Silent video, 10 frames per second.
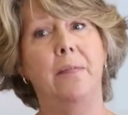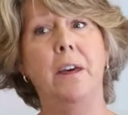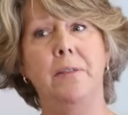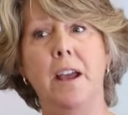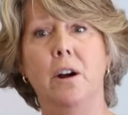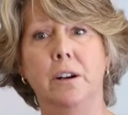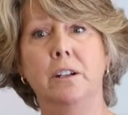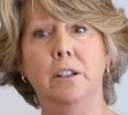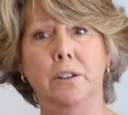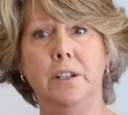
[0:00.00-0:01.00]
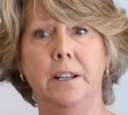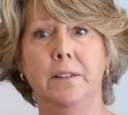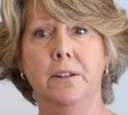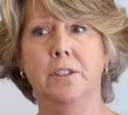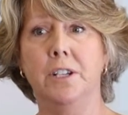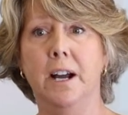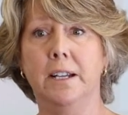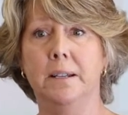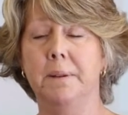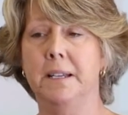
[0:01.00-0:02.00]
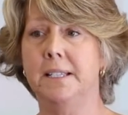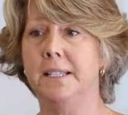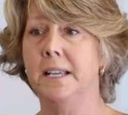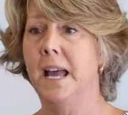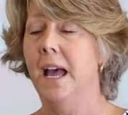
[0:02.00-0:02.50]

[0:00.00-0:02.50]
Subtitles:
that they are included in those documents.